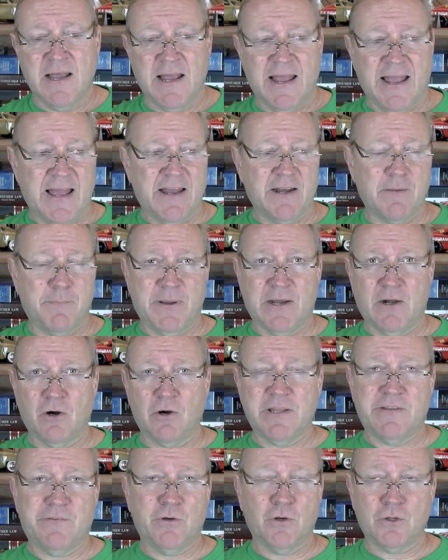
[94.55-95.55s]
And
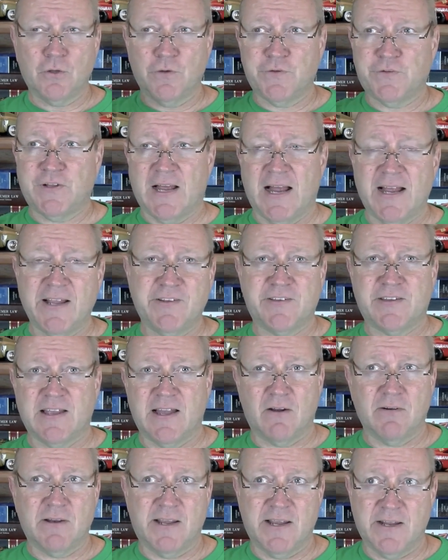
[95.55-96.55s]
apparently, they took those signs
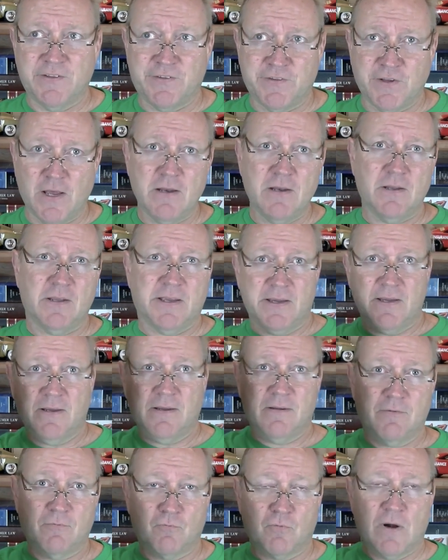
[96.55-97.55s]
down, and
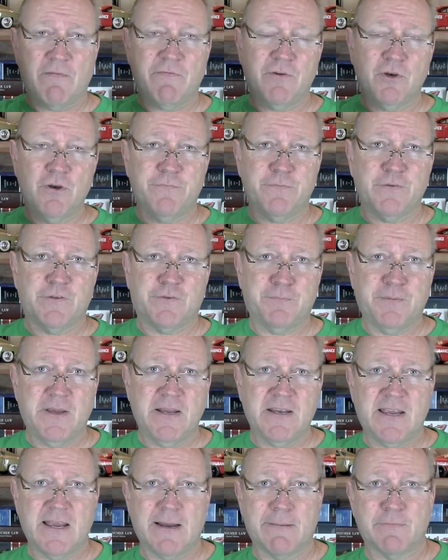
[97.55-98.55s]
suddenly revenue from the
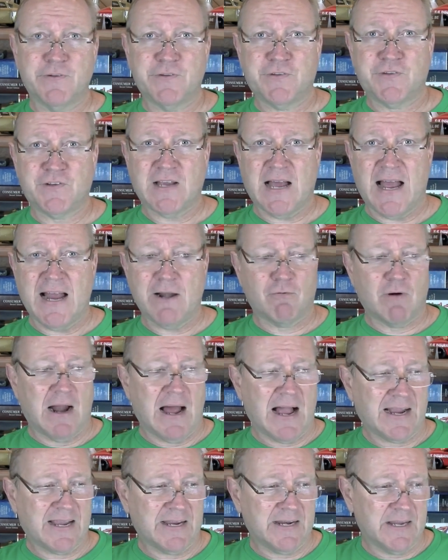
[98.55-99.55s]
speed cameras
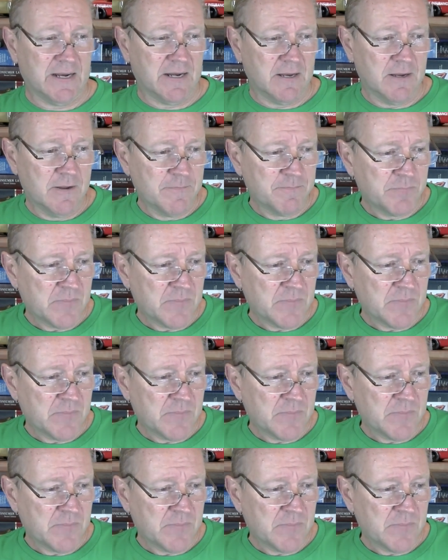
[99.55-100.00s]
skyrocketed.